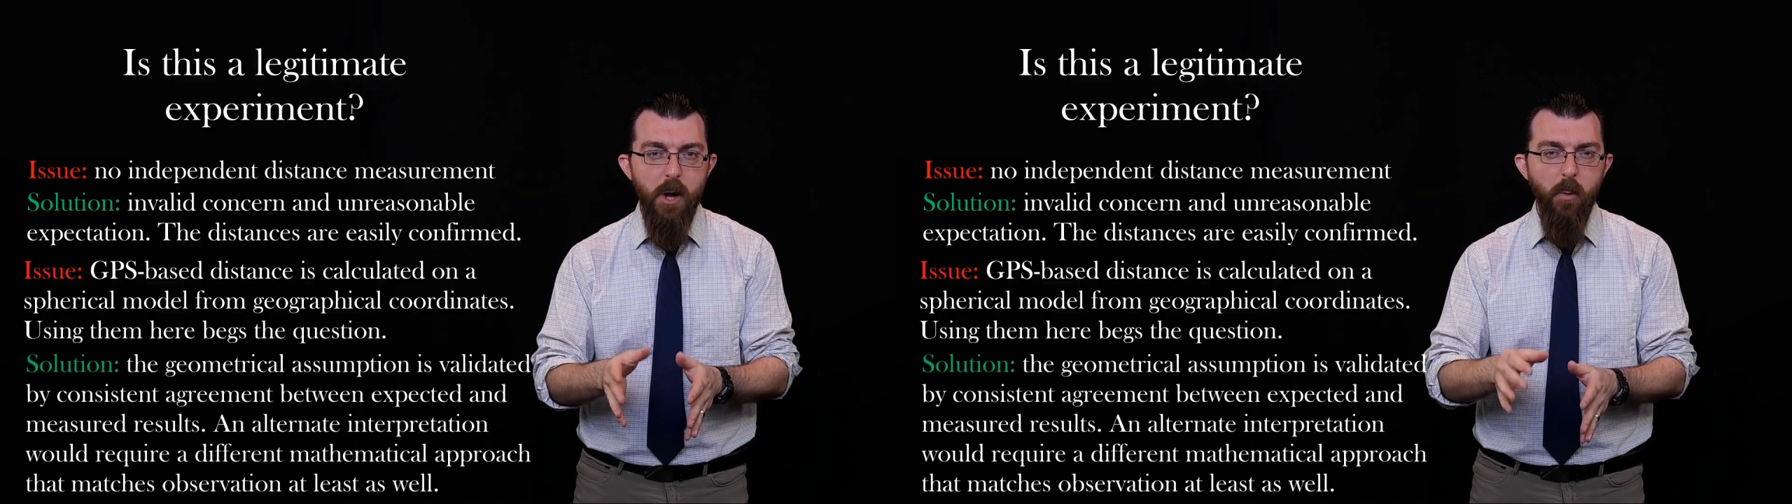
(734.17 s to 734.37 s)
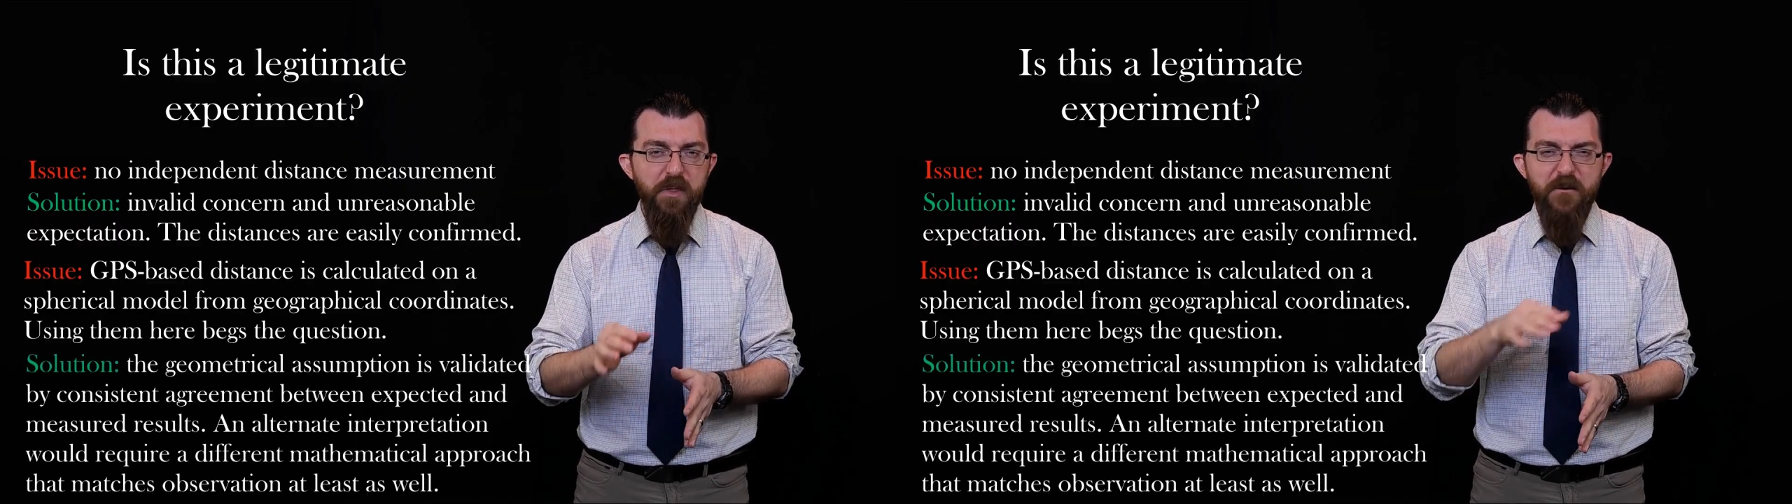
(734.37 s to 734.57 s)

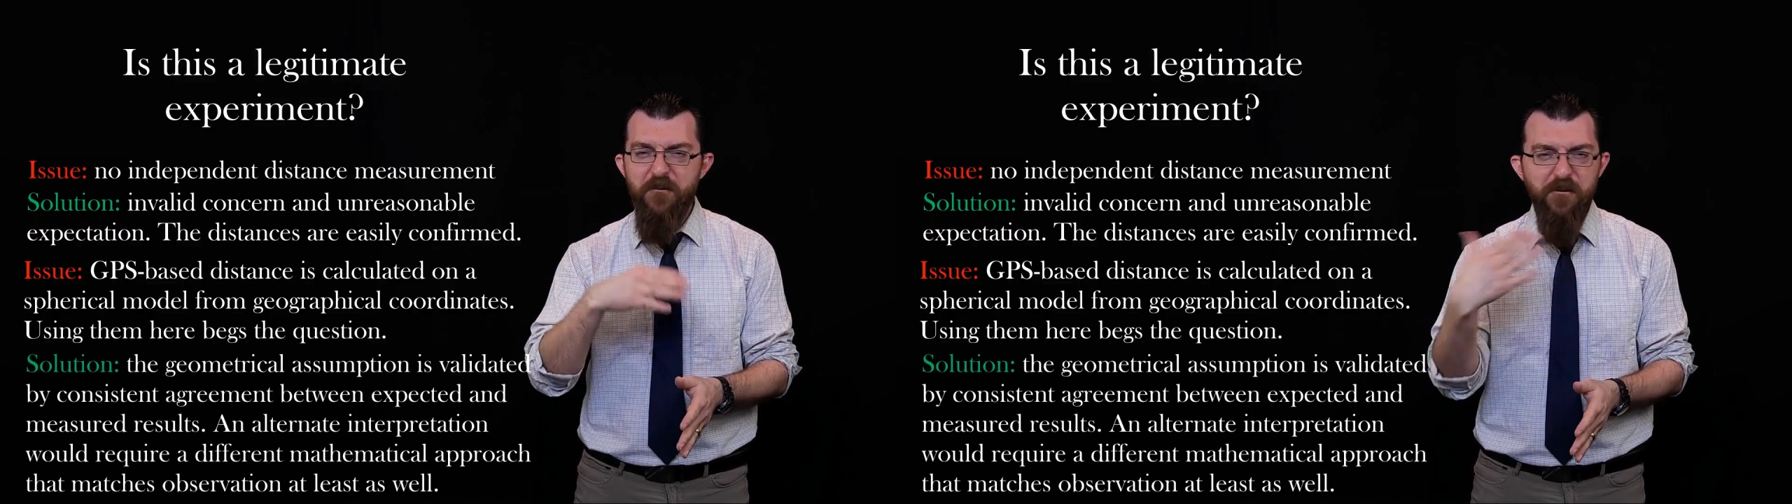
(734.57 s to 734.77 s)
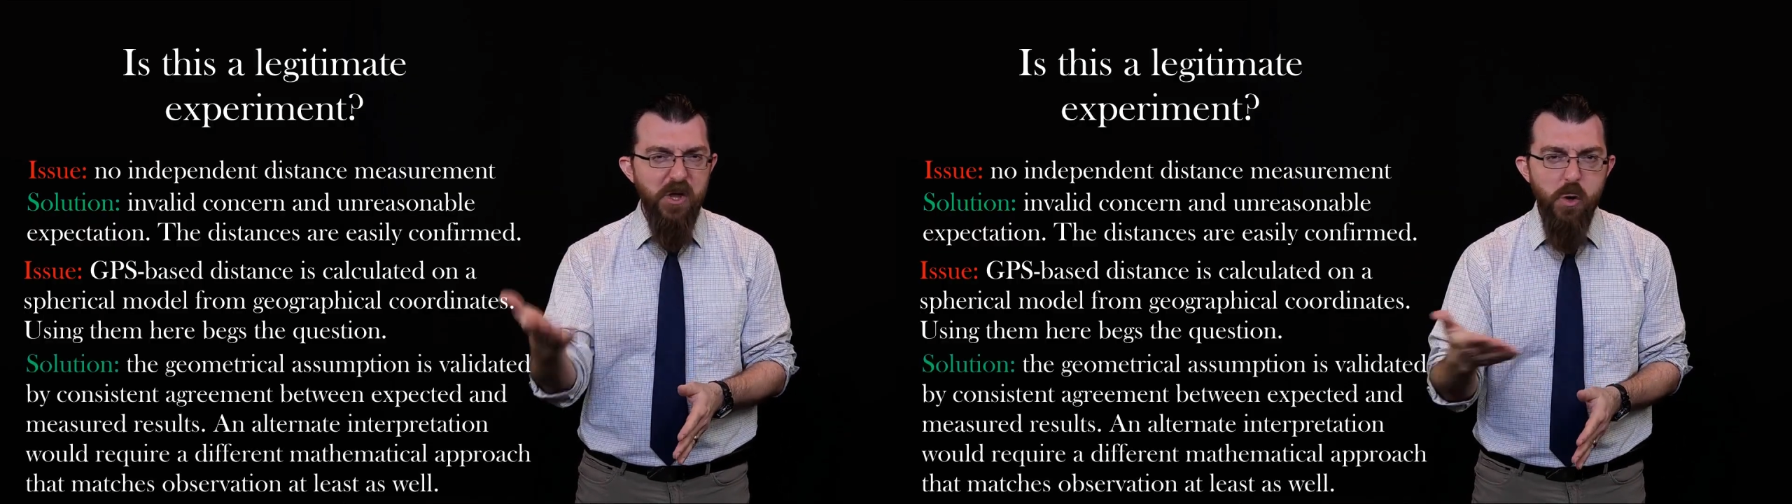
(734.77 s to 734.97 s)
with a
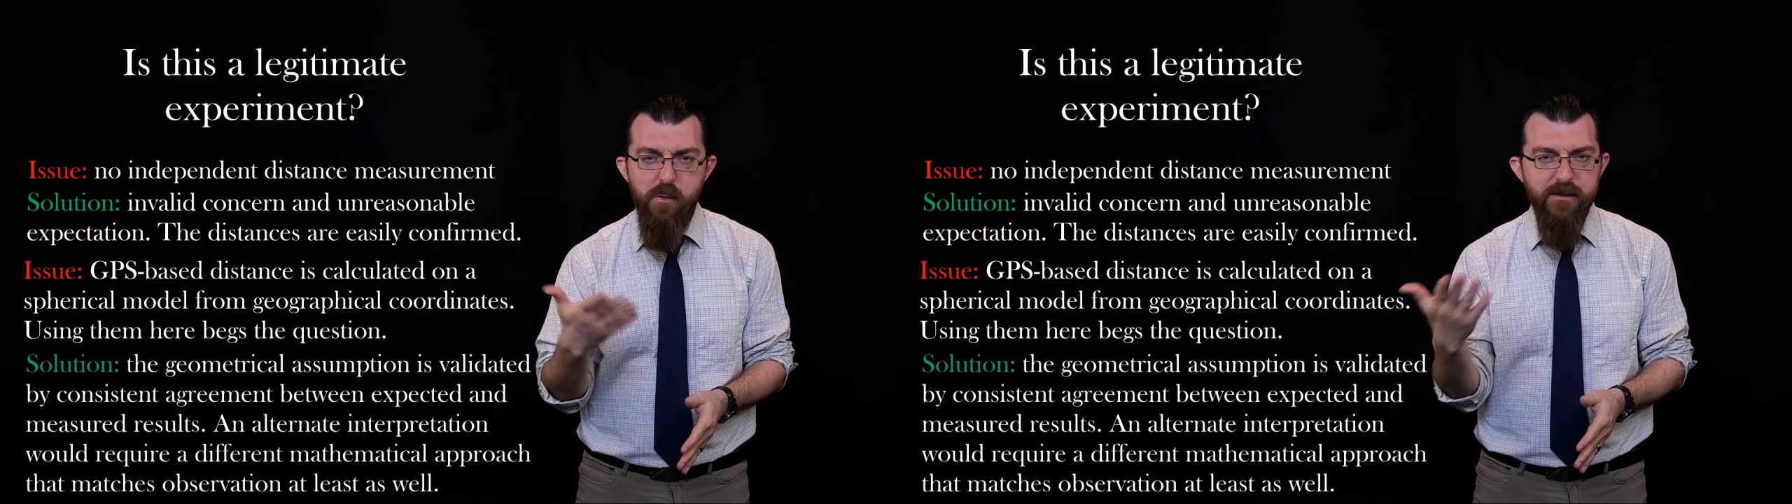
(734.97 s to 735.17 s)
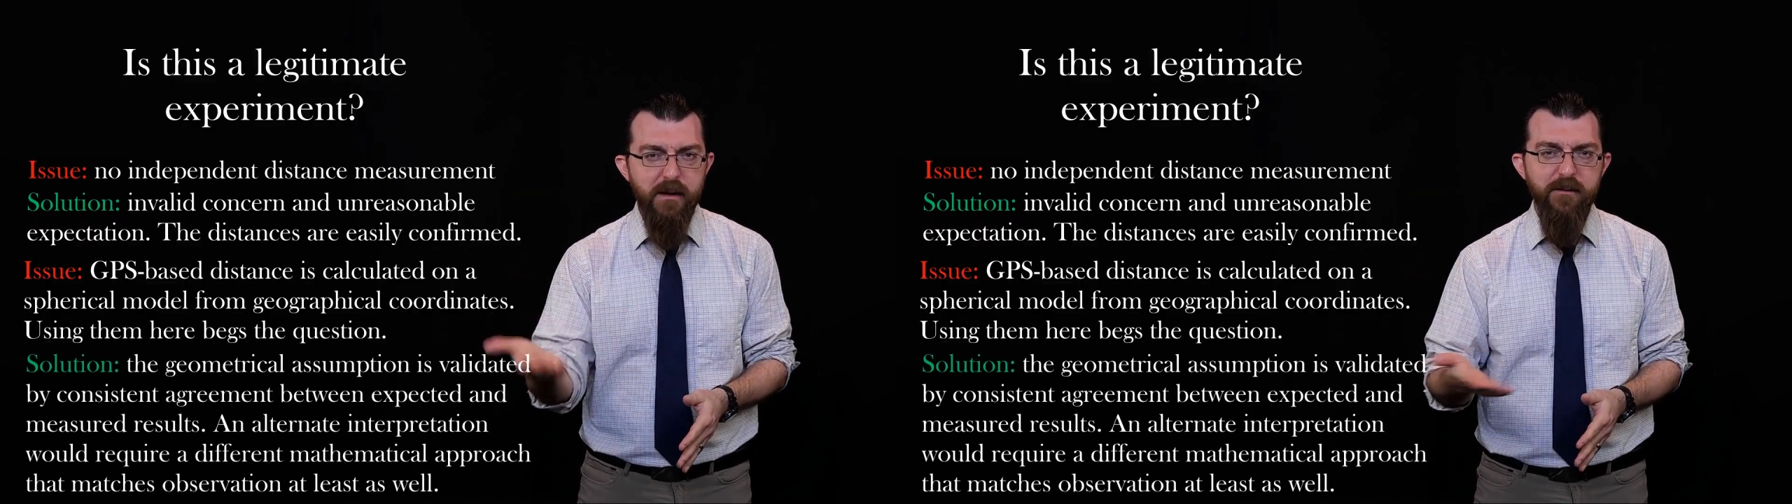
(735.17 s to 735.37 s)
few
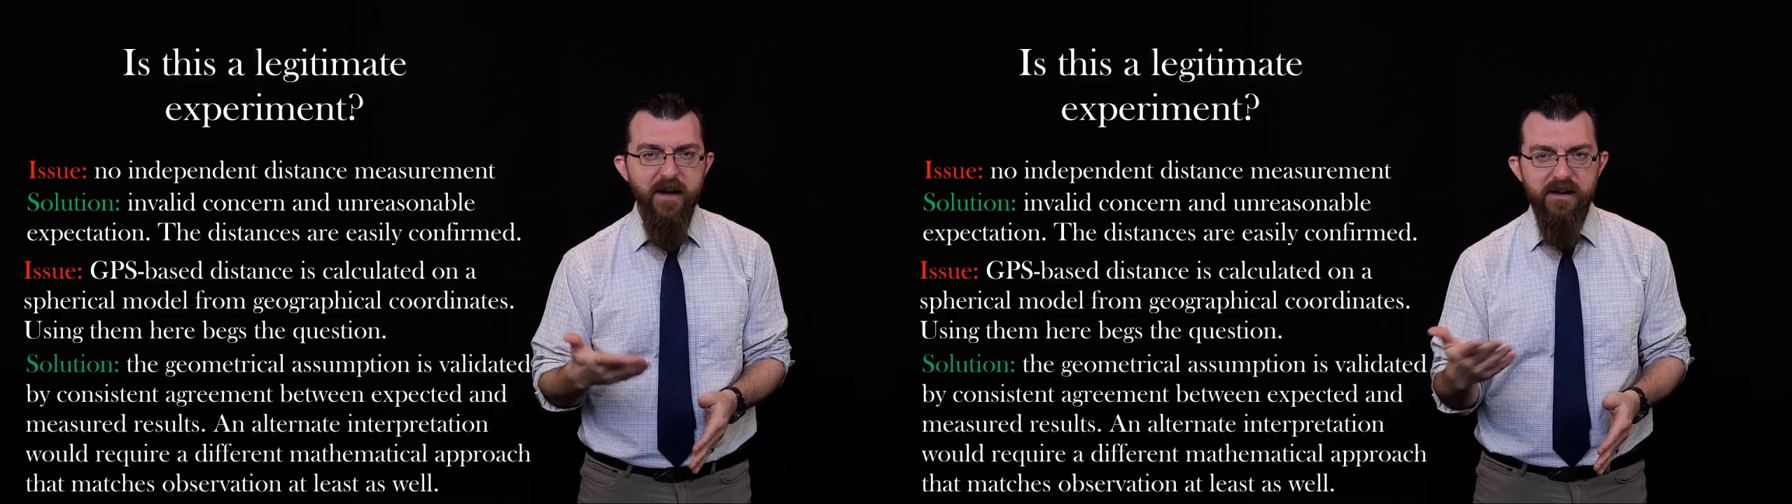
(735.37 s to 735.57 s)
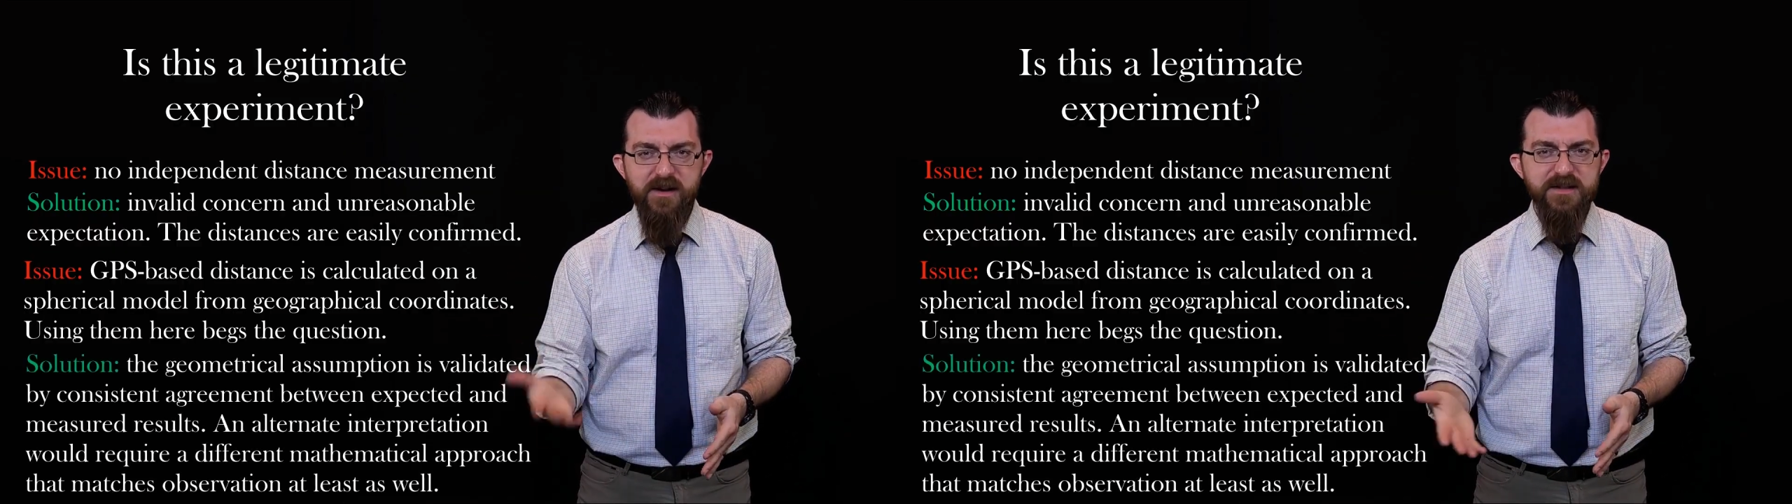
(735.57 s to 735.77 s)

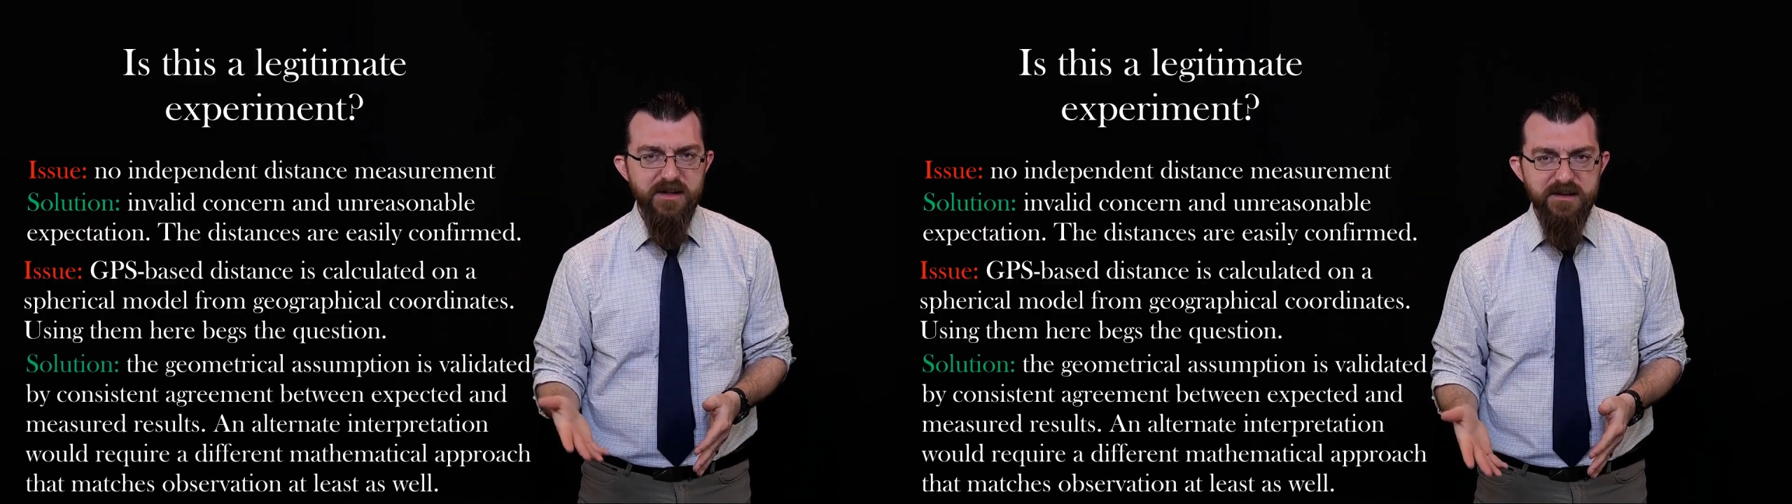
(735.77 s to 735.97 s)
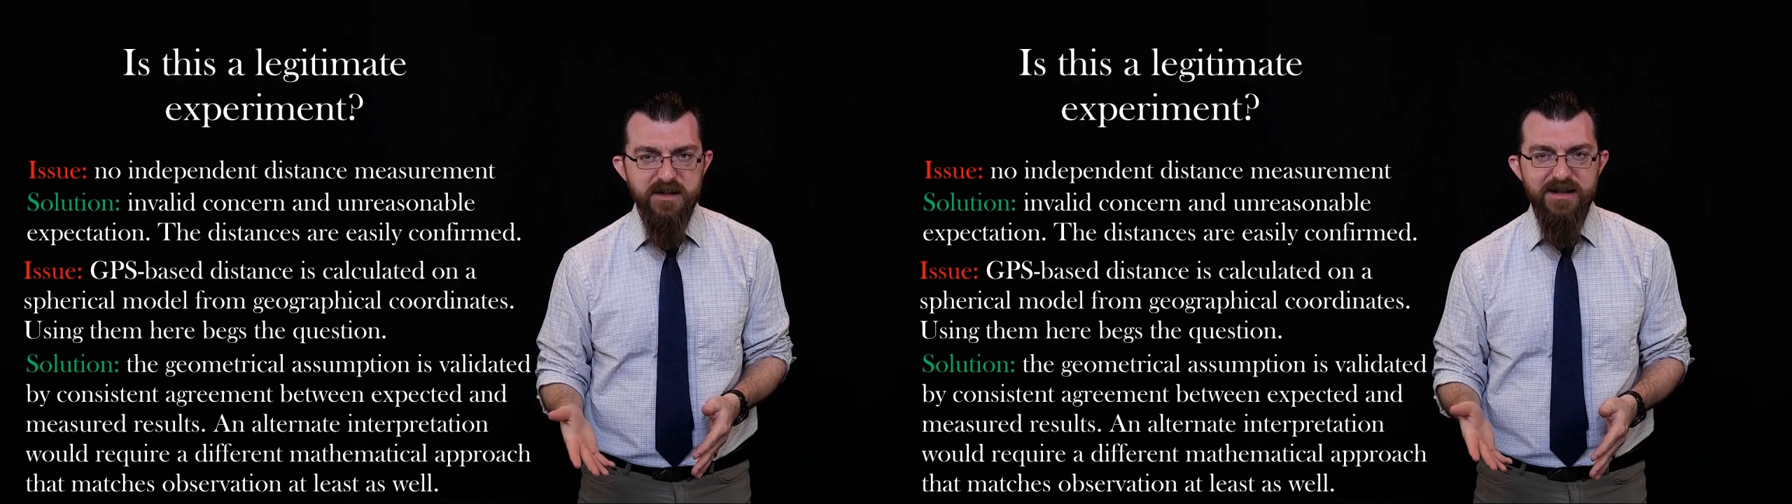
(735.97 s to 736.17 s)
verified distances